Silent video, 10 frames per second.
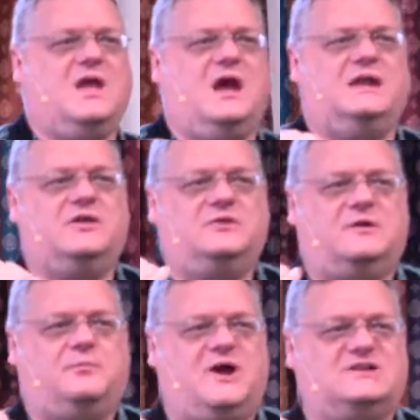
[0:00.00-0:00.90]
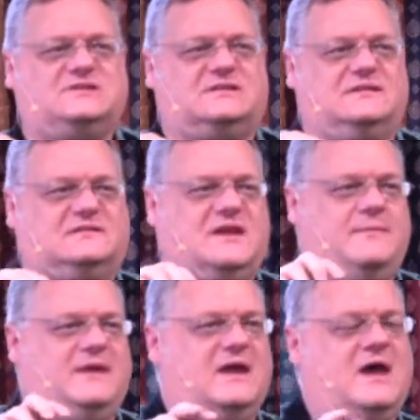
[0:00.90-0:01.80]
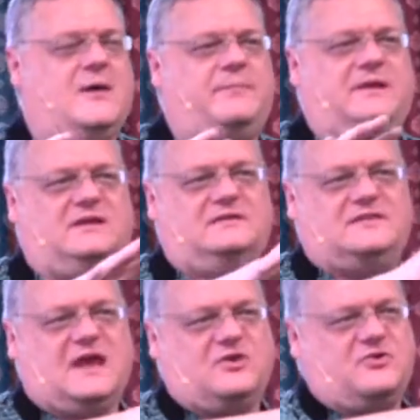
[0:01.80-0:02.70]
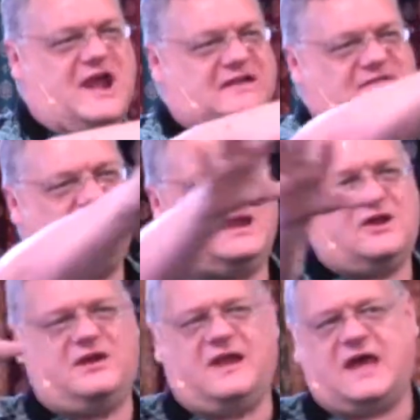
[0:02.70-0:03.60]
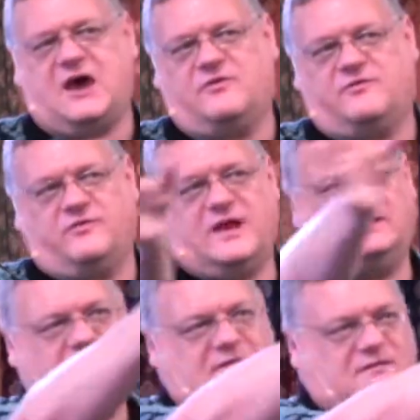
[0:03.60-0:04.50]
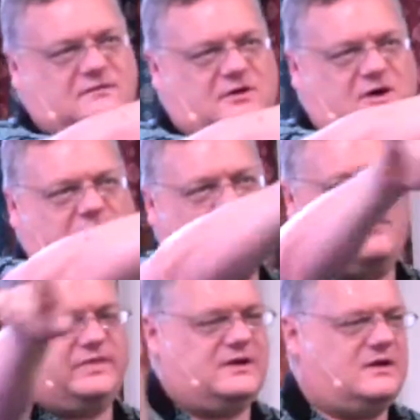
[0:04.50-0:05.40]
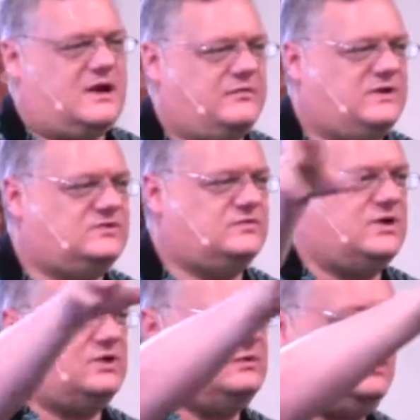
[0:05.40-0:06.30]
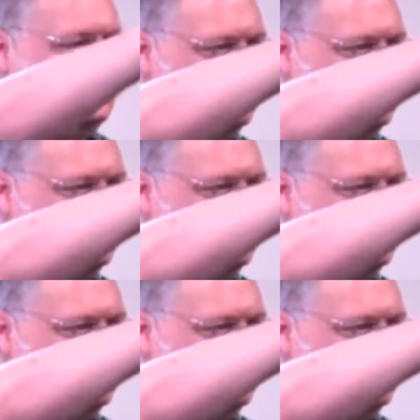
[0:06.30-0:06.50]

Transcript: Another project that's coming up is that grassy area out front over there on Ridge Road.